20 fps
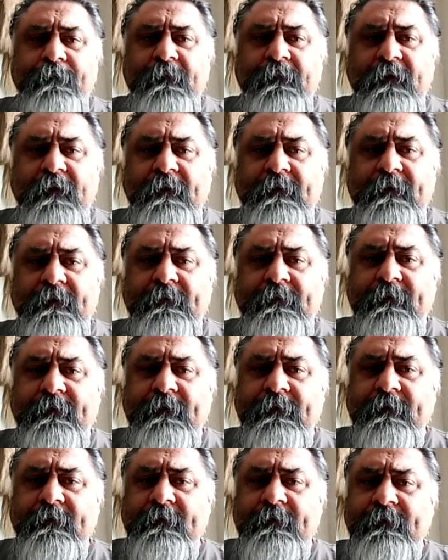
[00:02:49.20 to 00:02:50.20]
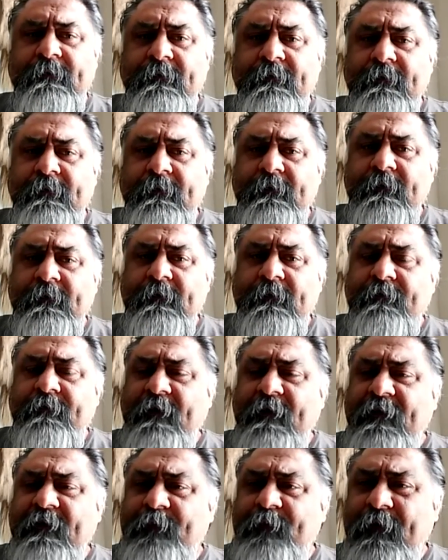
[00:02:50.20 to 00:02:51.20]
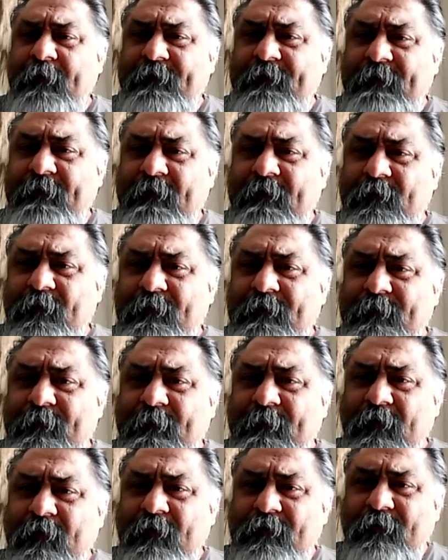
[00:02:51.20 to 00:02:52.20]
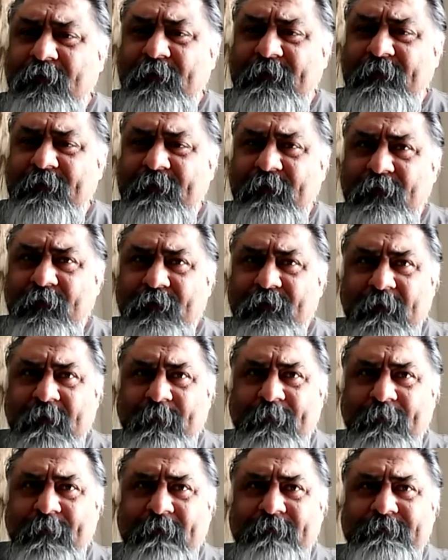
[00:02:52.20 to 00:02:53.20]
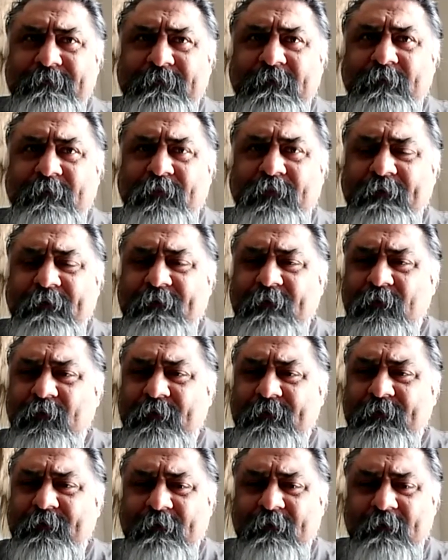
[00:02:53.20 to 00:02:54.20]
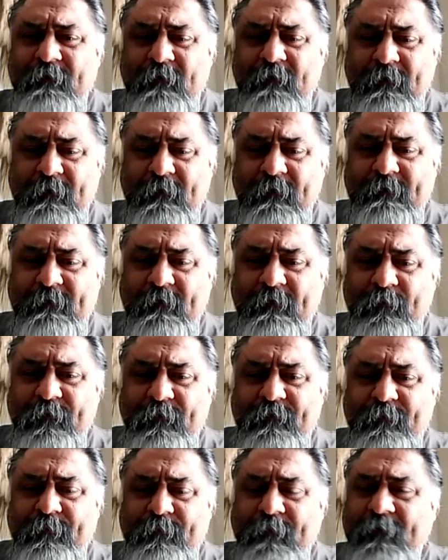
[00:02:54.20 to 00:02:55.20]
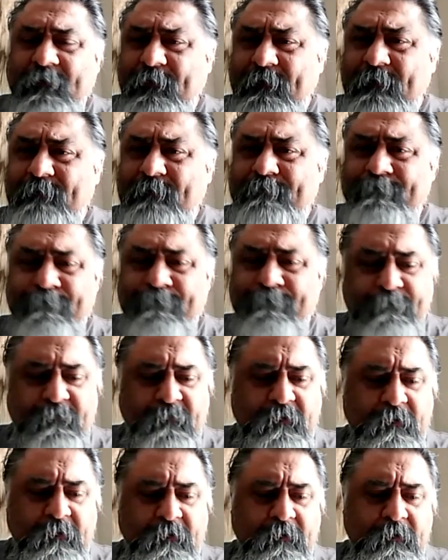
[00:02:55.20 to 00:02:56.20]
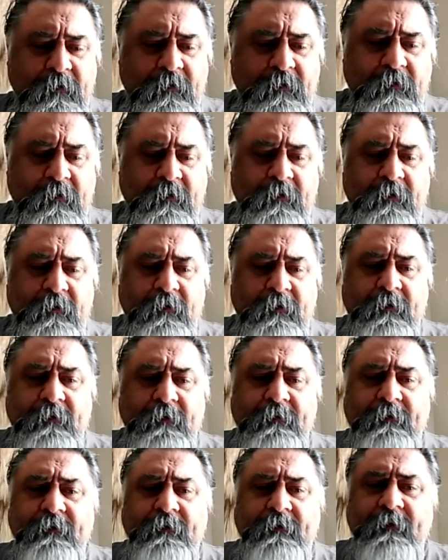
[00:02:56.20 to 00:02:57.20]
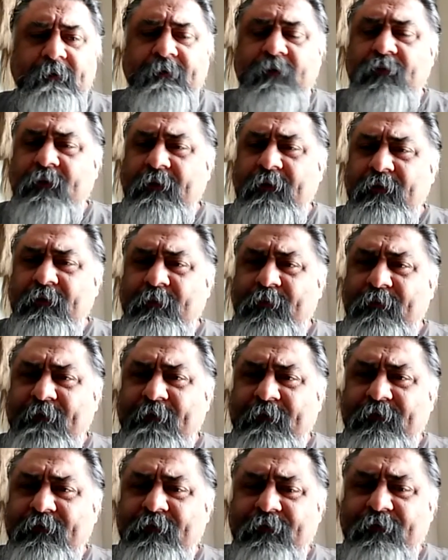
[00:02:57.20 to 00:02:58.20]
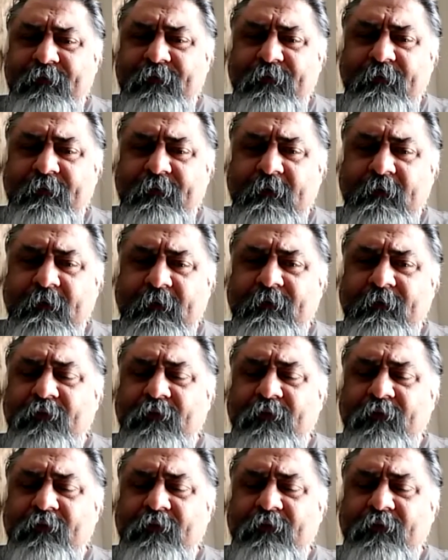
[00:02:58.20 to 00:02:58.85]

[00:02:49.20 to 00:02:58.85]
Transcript: And vice president was my uncle Isidro Chapa, and president was, at that time, was Patapoy. And there were other professors there.